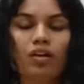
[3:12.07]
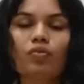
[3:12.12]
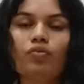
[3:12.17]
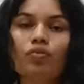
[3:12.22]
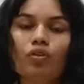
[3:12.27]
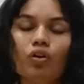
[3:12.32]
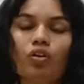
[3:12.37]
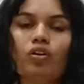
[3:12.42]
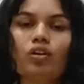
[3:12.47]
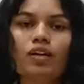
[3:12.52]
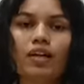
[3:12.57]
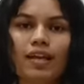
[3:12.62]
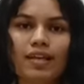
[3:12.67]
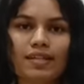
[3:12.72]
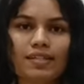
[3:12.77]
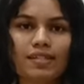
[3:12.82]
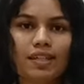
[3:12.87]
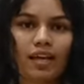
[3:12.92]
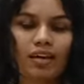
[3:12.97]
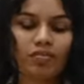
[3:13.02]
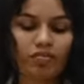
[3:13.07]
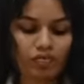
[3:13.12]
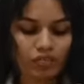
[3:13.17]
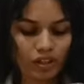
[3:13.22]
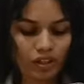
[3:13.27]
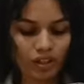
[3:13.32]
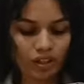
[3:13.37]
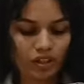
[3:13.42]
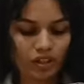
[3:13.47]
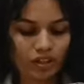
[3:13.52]
for less than
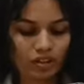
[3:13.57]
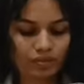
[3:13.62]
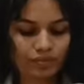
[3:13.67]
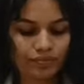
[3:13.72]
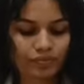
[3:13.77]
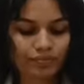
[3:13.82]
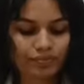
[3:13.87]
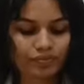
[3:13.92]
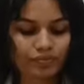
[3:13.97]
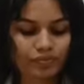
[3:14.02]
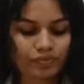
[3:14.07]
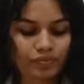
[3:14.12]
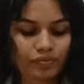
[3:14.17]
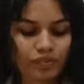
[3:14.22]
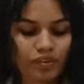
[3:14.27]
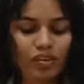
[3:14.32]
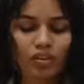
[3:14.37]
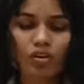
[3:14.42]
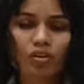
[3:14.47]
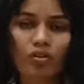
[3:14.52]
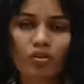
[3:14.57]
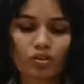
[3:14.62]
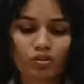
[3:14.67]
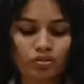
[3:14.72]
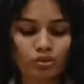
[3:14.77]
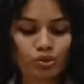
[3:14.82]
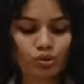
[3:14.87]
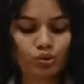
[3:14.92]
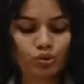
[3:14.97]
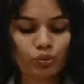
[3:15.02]
1 year
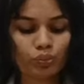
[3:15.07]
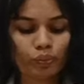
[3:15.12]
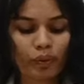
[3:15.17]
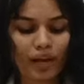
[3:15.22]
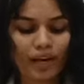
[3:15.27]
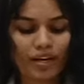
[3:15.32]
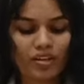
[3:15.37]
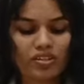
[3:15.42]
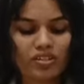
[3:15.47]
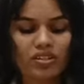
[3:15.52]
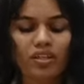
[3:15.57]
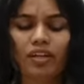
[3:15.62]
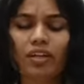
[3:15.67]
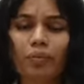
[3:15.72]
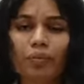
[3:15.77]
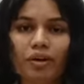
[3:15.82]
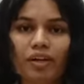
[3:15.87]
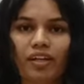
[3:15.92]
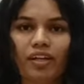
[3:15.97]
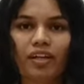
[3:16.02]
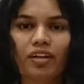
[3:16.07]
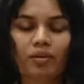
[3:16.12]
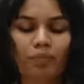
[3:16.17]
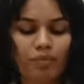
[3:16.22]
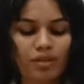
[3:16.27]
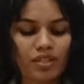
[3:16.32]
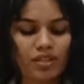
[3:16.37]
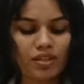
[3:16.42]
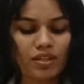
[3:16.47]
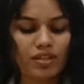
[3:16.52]
to manage the immediate
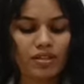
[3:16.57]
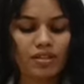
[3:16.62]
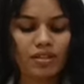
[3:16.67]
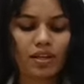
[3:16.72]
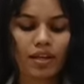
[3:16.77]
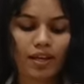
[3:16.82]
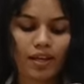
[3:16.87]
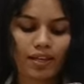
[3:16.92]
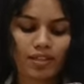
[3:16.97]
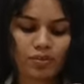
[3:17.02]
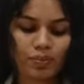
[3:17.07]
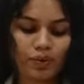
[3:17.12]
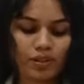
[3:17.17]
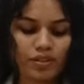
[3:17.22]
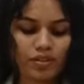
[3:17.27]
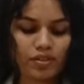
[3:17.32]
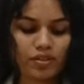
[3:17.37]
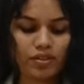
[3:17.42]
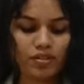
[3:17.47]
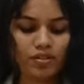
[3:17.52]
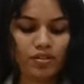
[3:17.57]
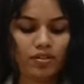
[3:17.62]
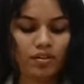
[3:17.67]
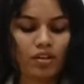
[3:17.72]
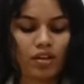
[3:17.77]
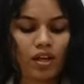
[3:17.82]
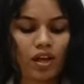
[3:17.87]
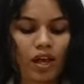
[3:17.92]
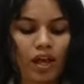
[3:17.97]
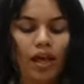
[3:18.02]
business expenses,
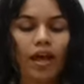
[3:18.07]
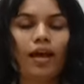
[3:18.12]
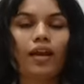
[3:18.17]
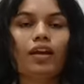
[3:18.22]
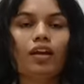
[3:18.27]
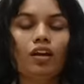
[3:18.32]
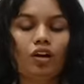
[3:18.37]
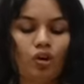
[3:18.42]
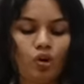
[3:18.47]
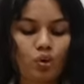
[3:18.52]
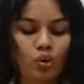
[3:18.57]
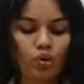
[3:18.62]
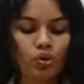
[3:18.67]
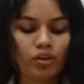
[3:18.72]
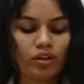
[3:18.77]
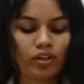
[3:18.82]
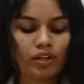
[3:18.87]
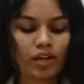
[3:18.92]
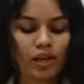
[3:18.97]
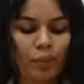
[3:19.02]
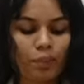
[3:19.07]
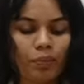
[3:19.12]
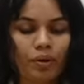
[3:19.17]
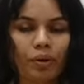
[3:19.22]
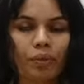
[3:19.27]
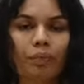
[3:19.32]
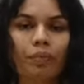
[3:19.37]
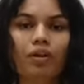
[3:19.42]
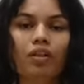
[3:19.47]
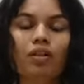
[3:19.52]
and loan
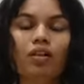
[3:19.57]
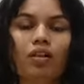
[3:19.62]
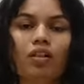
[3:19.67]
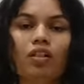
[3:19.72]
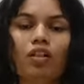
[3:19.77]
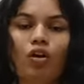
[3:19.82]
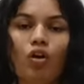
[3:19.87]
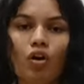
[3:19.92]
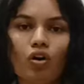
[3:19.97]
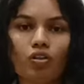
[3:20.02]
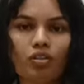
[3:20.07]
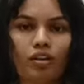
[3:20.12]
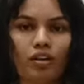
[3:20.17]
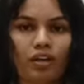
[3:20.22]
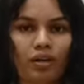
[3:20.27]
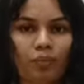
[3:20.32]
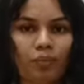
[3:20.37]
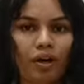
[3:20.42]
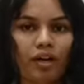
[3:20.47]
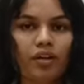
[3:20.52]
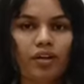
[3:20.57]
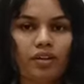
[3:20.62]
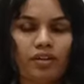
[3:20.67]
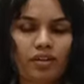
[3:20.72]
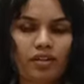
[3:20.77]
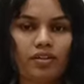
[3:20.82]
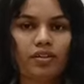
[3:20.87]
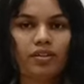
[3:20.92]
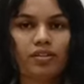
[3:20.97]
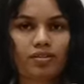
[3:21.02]
repayable on the demand.
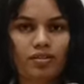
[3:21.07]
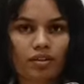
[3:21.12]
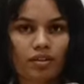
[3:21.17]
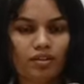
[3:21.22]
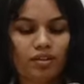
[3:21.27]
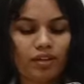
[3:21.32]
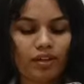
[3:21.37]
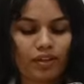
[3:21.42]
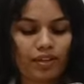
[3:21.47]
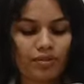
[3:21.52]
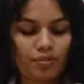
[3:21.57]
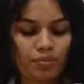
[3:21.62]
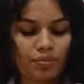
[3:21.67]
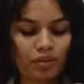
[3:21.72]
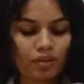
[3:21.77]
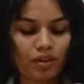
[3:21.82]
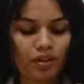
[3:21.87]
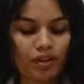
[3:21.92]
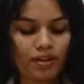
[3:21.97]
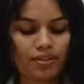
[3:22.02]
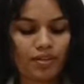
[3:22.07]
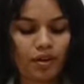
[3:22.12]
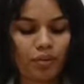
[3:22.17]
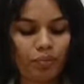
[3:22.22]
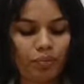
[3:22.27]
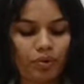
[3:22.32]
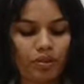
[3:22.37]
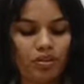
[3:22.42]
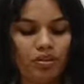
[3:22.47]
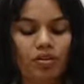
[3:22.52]
It is other
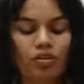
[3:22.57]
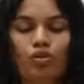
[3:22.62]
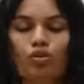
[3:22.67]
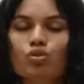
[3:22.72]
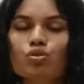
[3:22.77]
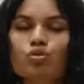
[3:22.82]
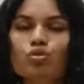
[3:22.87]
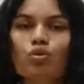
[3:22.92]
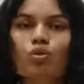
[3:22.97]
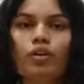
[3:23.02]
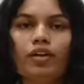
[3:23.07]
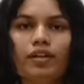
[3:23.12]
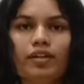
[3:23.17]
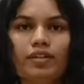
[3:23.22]
example. So